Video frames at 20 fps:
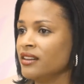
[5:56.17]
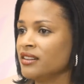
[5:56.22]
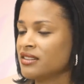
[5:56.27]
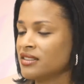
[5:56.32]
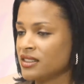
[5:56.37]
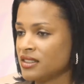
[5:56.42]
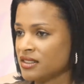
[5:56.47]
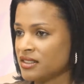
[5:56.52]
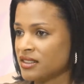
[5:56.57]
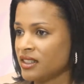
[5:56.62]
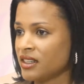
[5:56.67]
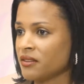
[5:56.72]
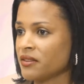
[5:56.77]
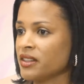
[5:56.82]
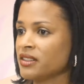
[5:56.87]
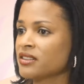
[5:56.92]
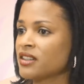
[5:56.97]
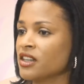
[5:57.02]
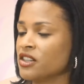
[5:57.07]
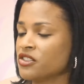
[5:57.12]
citizen of
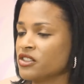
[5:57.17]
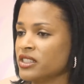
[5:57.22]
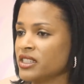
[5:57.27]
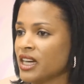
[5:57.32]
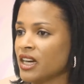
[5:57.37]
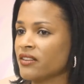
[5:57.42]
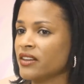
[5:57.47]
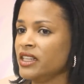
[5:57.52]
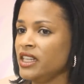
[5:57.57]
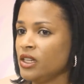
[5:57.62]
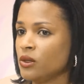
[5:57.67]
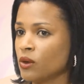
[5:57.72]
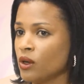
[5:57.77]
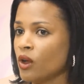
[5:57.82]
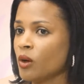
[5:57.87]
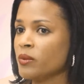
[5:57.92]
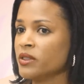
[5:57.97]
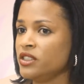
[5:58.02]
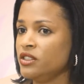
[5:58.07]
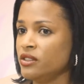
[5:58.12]
this country to have an equal
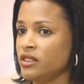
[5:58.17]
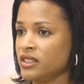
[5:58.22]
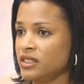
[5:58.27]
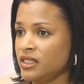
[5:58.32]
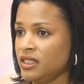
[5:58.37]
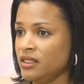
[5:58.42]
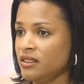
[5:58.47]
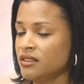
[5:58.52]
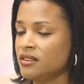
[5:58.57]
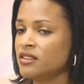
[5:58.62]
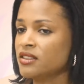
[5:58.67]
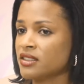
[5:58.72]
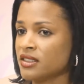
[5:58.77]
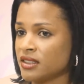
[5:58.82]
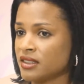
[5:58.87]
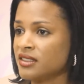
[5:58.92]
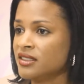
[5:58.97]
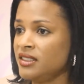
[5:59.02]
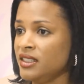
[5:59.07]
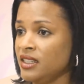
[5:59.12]
opportunity to
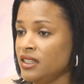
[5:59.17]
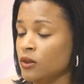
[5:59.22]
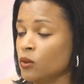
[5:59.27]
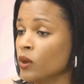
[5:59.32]
succeed.